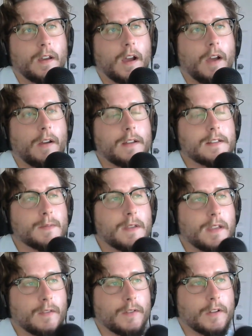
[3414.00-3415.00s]
All right. Speaking
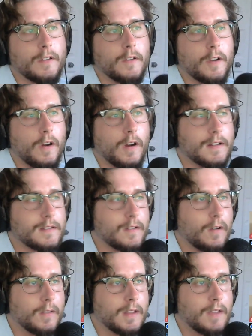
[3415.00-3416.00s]
of another car that's
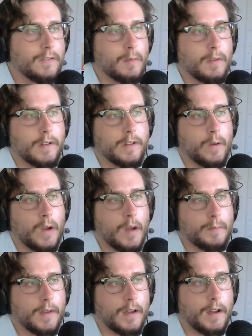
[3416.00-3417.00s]
only available in
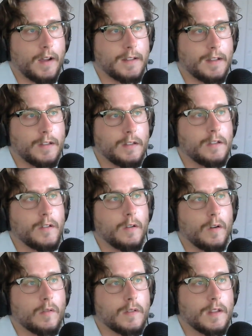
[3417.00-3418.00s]
Europe, the new
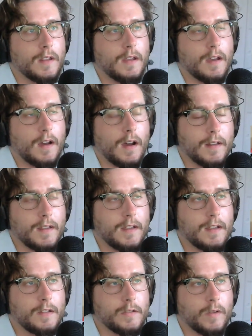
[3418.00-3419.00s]
Audi
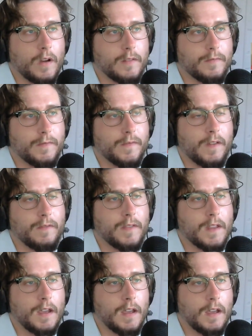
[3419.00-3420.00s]
E-Tron
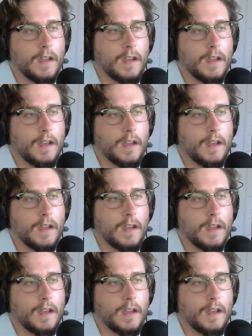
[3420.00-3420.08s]
50.